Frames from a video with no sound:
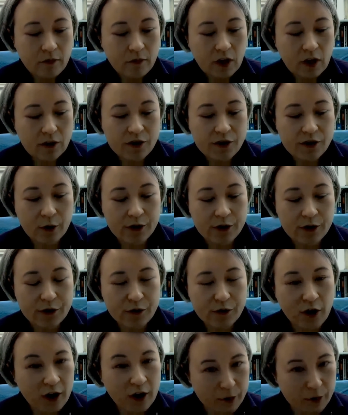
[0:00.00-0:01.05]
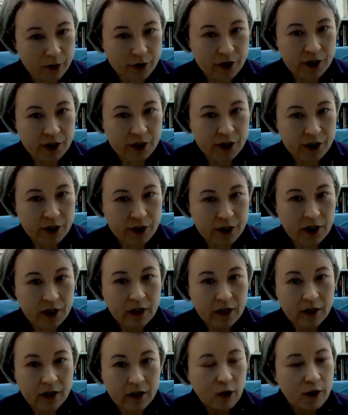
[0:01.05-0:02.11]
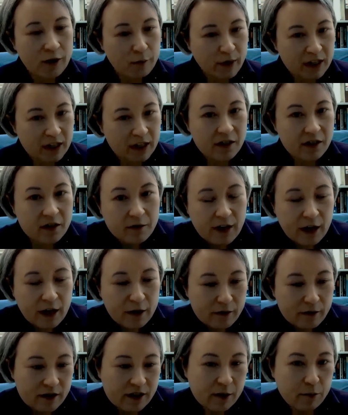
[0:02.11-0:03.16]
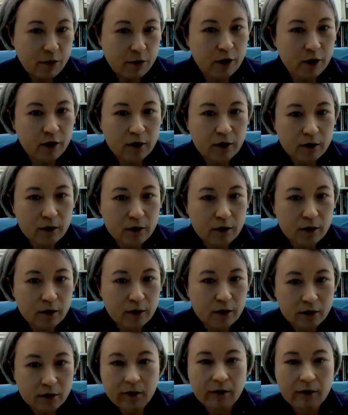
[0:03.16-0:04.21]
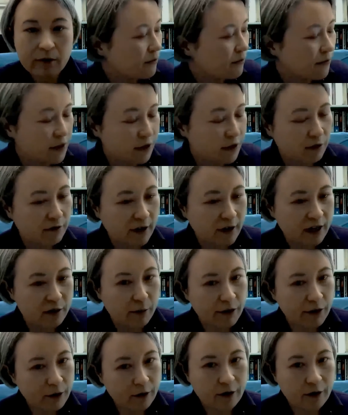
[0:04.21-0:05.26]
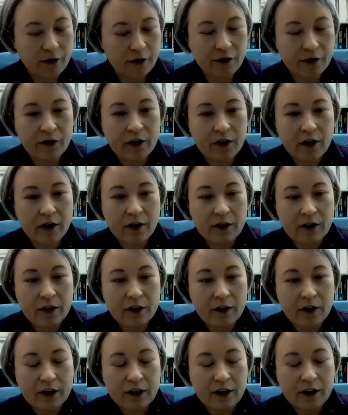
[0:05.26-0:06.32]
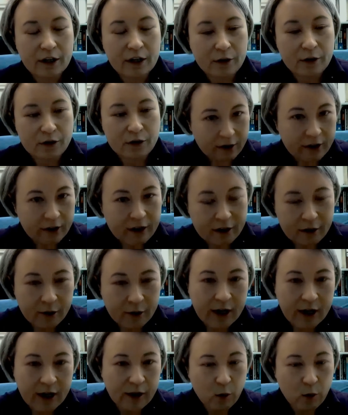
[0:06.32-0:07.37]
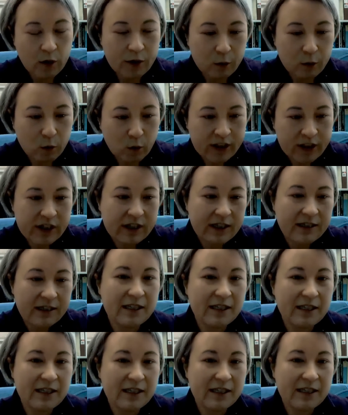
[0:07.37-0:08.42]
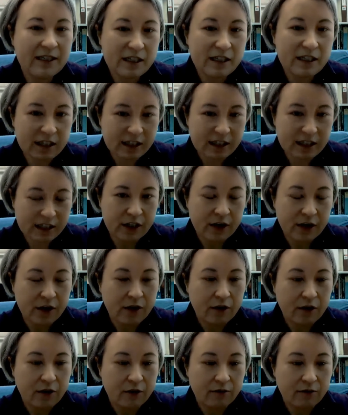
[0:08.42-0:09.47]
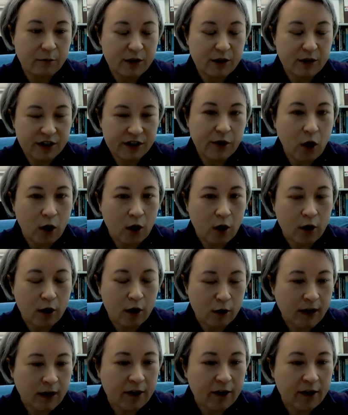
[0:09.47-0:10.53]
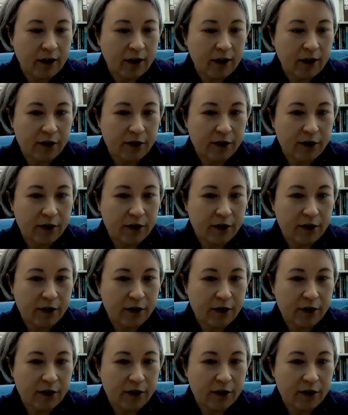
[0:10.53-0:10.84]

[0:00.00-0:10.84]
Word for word: So astronomers, on the basis of that simple, observational fact about the Earth, sort of have calculated, okay, like, well, what's the distance from a star around a star?